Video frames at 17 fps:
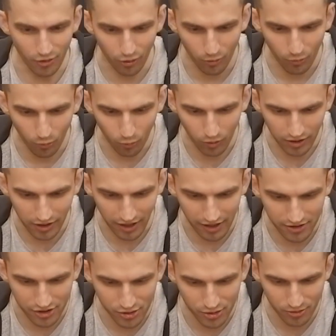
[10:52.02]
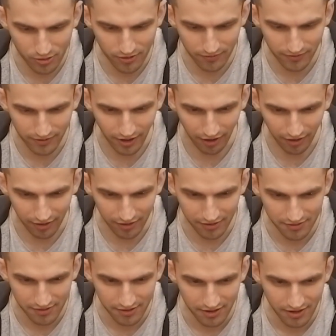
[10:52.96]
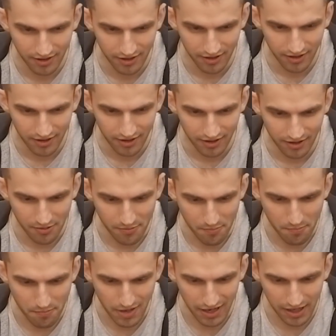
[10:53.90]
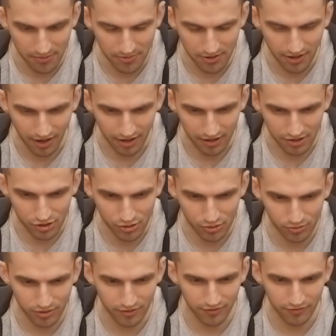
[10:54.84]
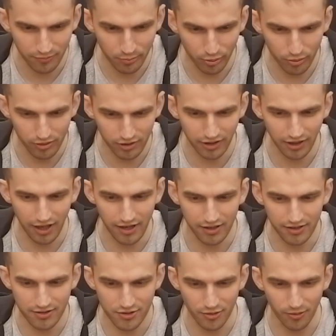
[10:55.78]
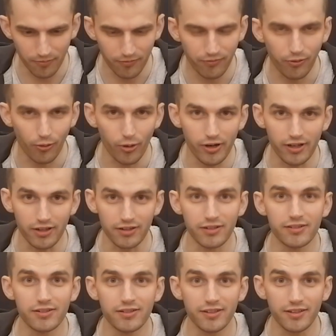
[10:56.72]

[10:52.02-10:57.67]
know what I should have done? Maybe I should have put like some foil